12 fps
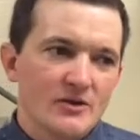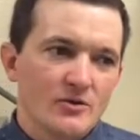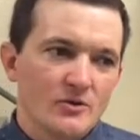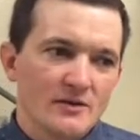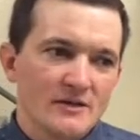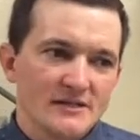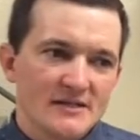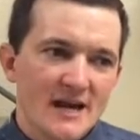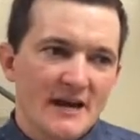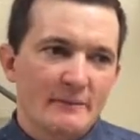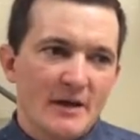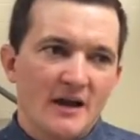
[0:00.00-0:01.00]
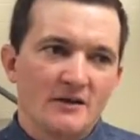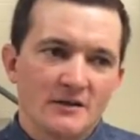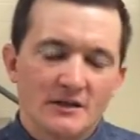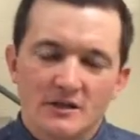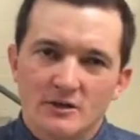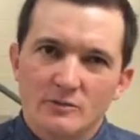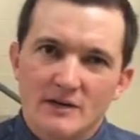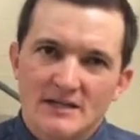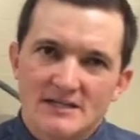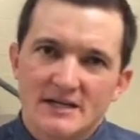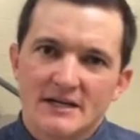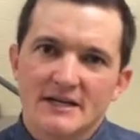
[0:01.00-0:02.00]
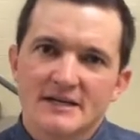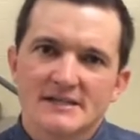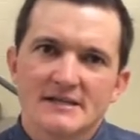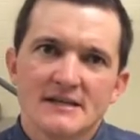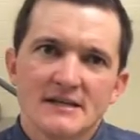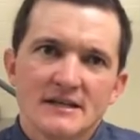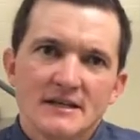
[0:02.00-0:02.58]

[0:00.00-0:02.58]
Engel is kind of battling a little bit of sickness.